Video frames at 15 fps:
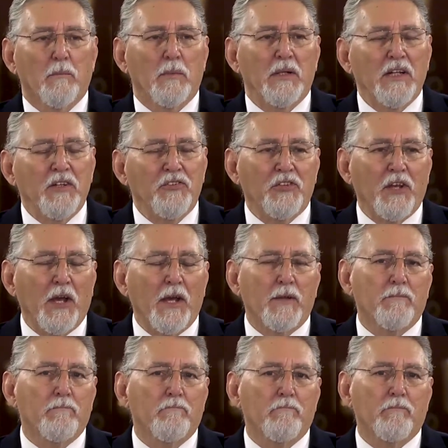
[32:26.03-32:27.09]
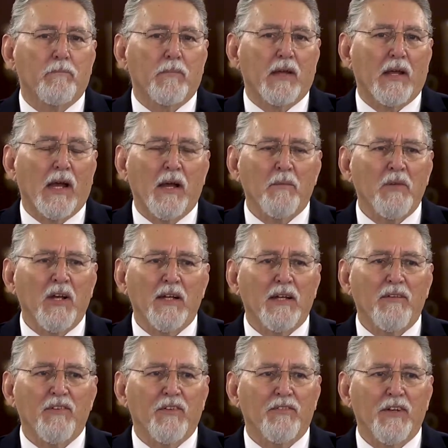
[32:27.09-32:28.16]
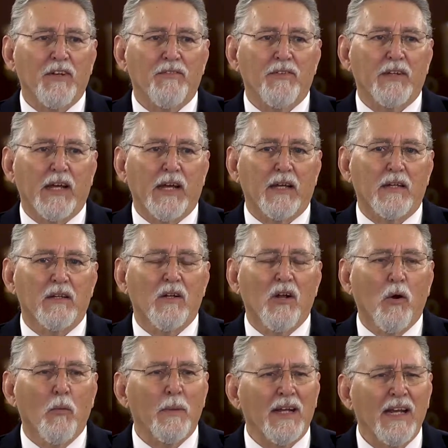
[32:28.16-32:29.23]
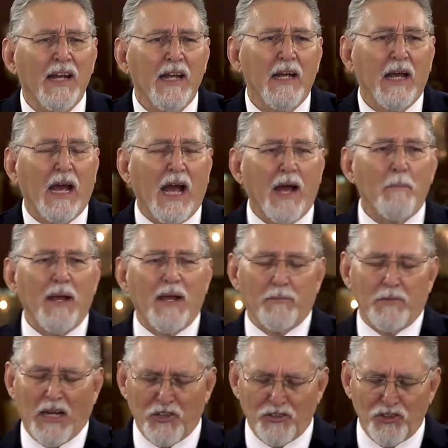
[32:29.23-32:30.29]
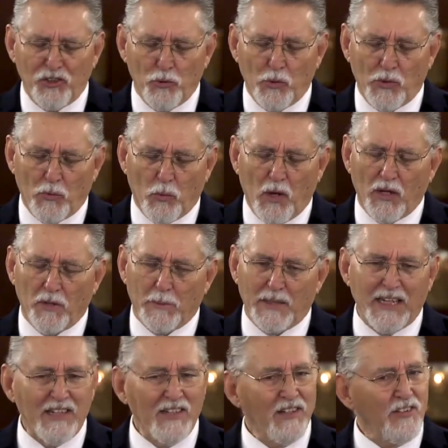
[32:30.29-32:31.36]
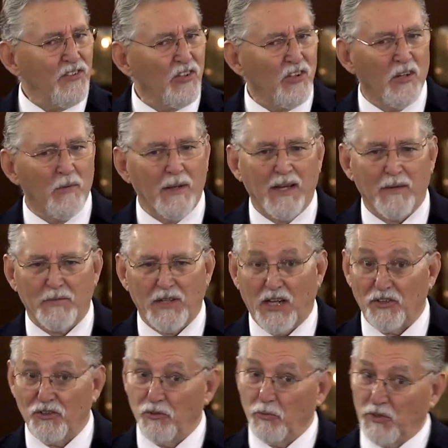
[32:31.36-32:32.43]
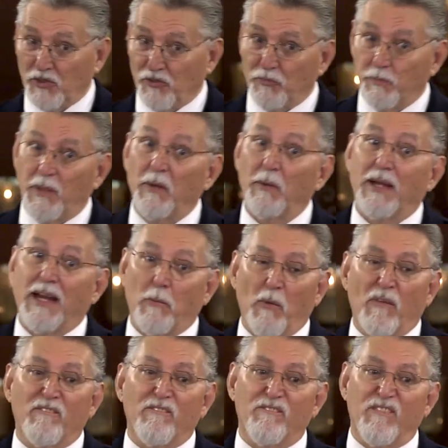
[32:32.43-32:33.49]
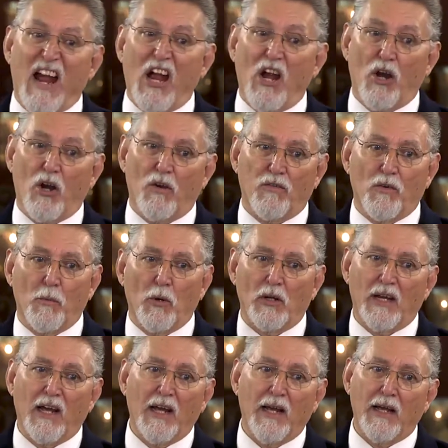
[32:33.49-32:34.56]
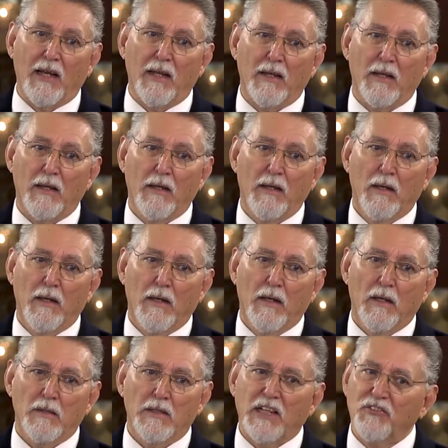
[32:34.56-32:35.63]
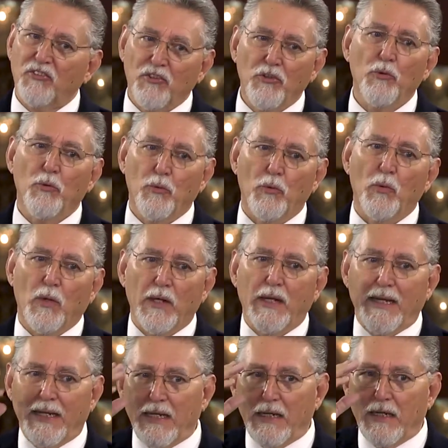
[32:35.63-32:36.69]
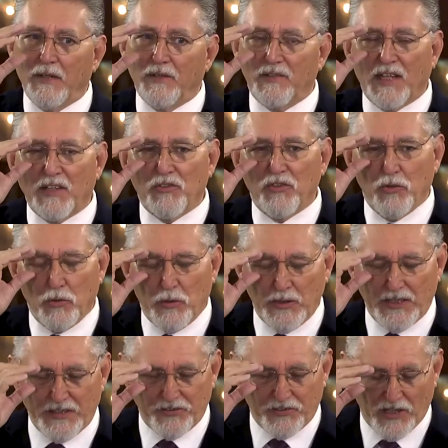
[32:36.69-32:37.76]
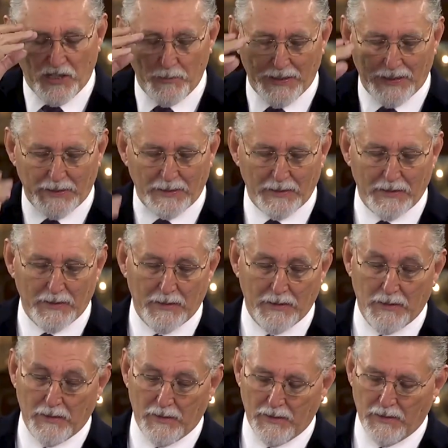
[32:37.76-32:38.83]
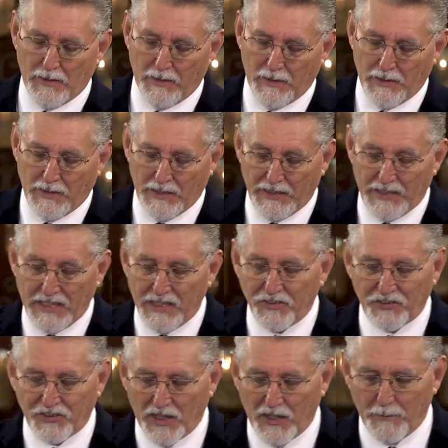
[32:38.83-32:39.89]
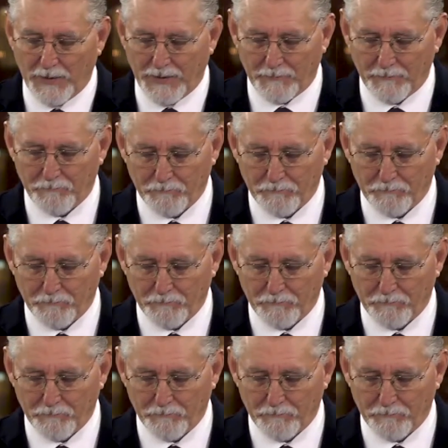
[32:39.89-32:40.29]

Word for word: But he said, I'm not even fit for that. You know, but I baptize you with water, but he's going to baptize you with the Spirit and with fire from on high. That's who he is. That's who he is coming. And he is coming.